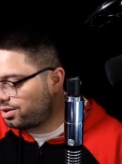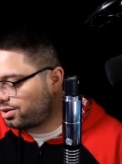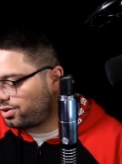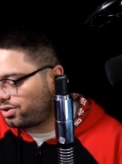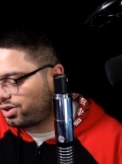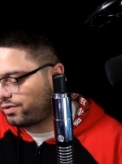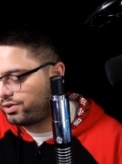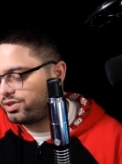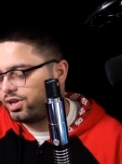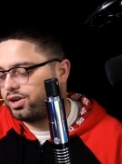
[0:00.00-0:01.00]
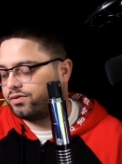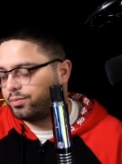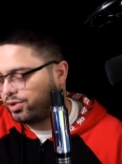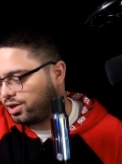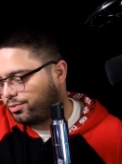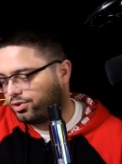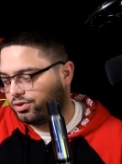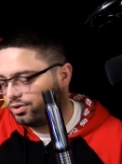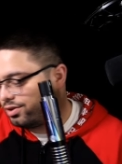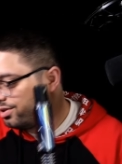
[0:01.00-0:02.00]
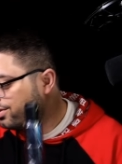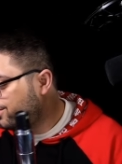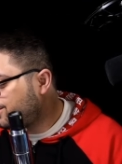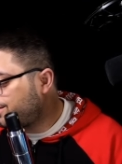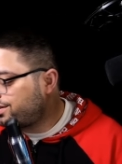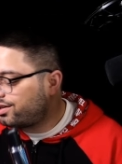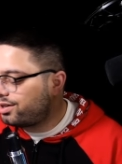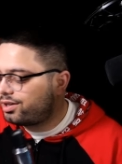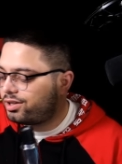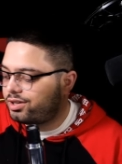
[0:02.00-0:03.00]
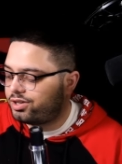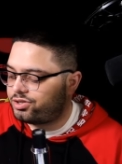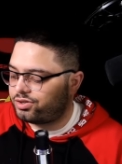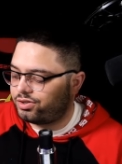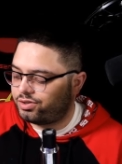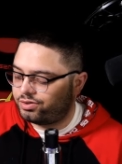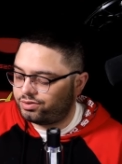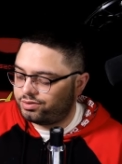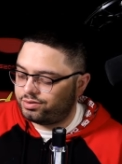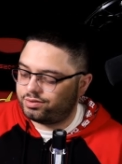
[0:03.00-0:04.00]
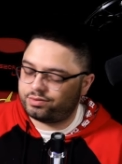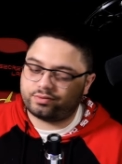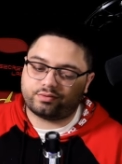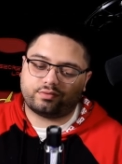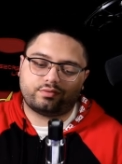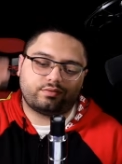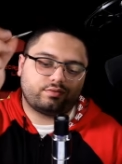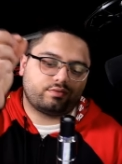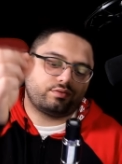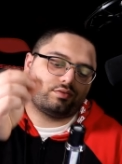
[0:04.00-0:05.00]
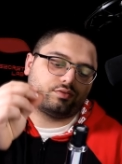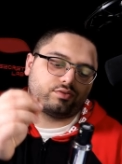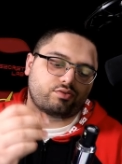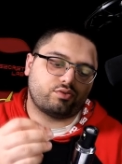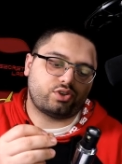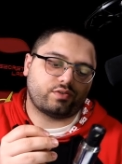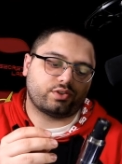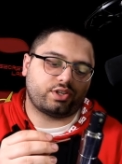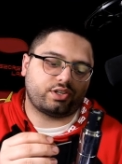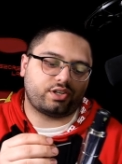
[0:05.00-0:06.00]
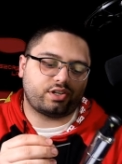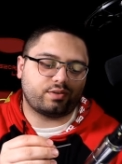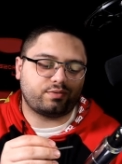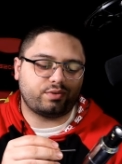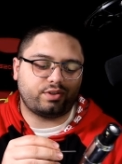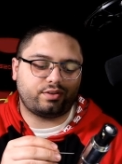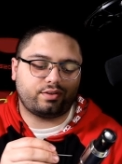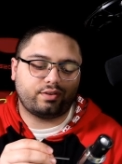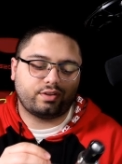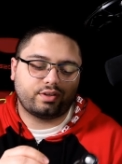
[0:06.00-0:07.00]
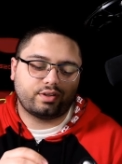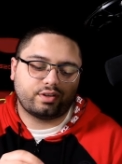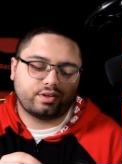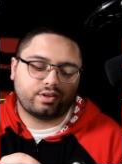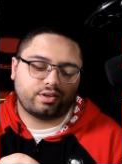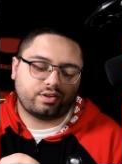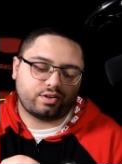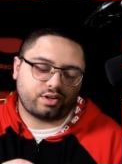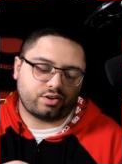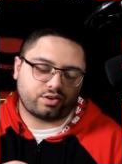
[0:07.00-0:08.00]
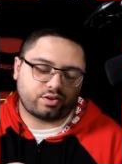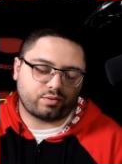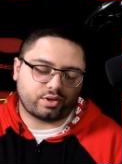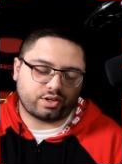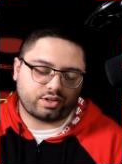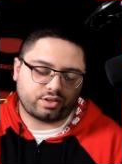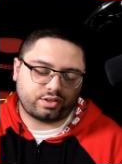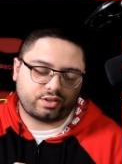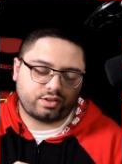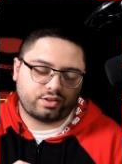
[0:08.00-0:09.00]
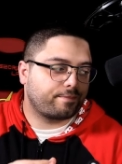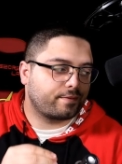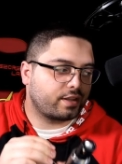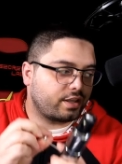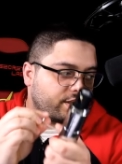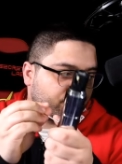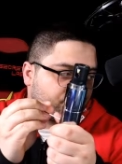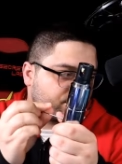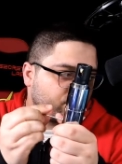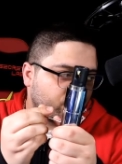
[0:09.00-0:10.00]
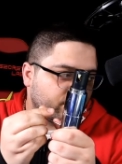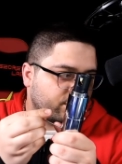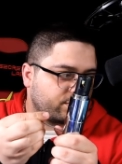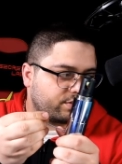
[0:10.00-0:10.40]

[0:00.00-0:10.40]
You're going to have to take off the pommel, get your little screwdriver thing that it comes with, and you're going to want to get this board out.